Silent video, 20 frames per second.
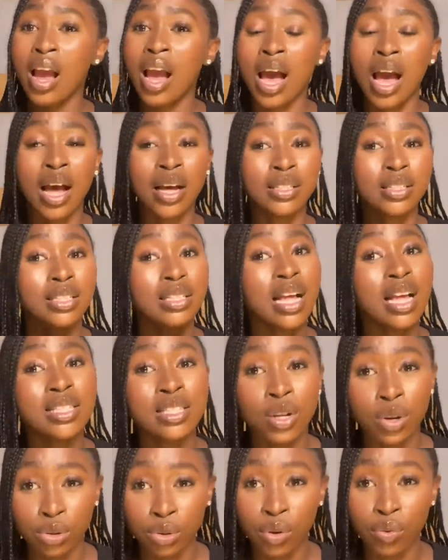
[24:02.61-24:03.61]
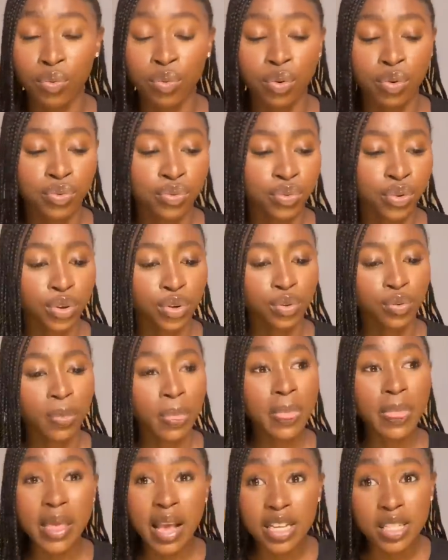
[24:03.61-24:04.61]
And that's a lot of work for you.
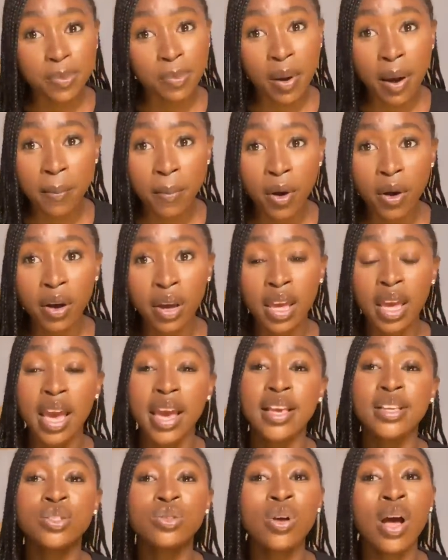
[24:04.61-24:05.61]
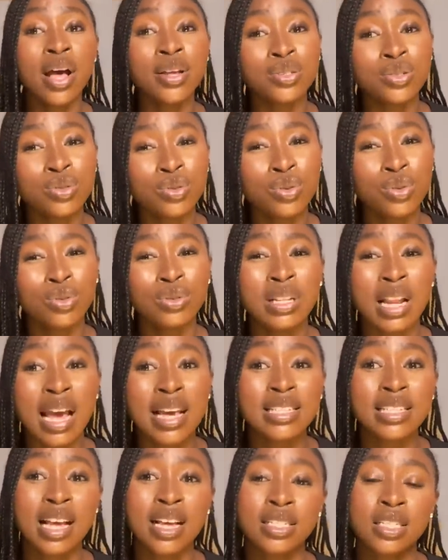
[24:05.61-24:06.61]
There's palm oil here. It's not as
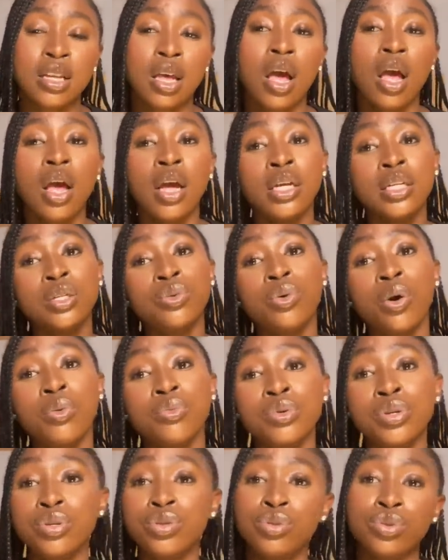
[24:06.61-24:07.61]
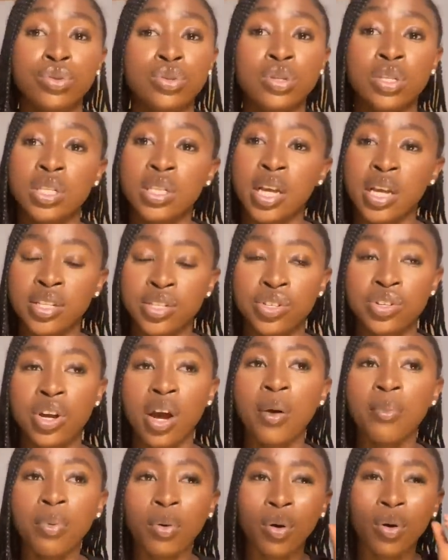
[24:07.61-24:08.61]
nice as the one we used to use in
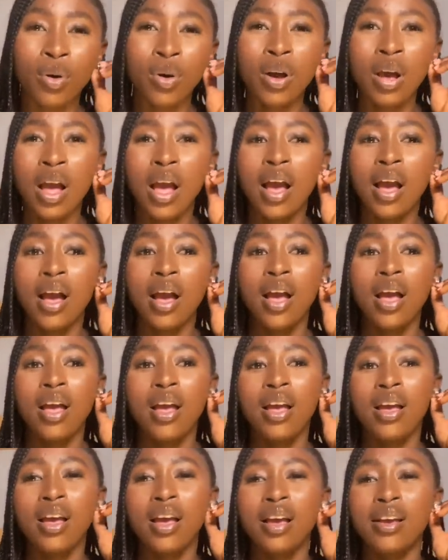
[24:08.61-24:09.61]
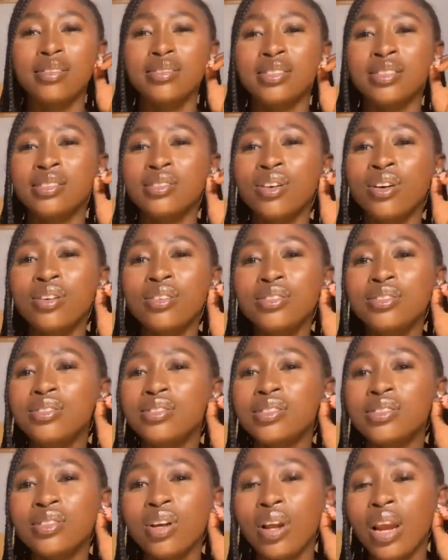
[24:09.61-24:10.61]
Nigeria, but it's not
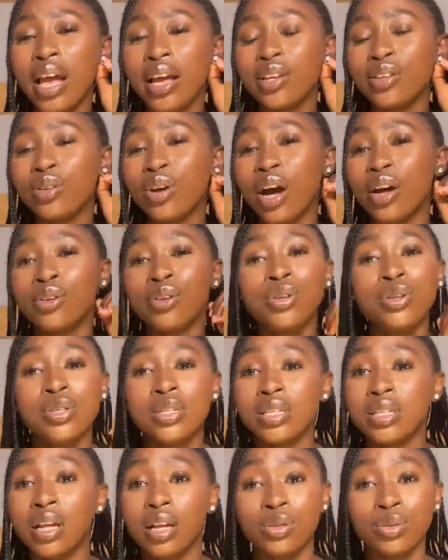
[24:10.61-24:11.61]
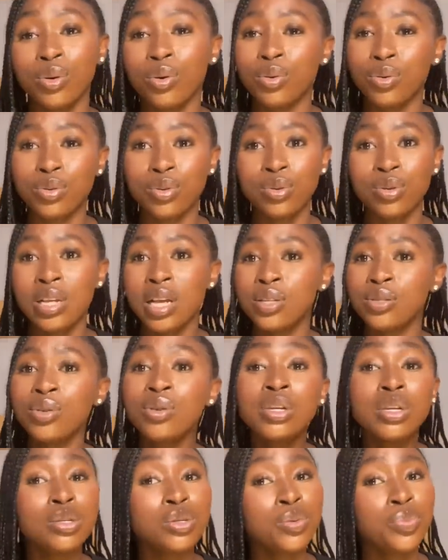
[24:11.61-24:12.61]
like you cannot use it at all. So there's no
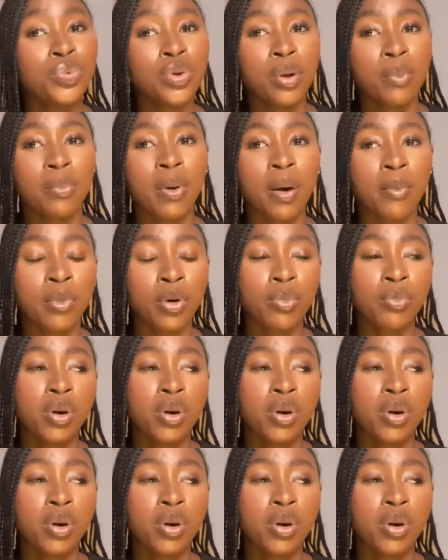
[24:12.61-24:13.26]
need to bring palm oil.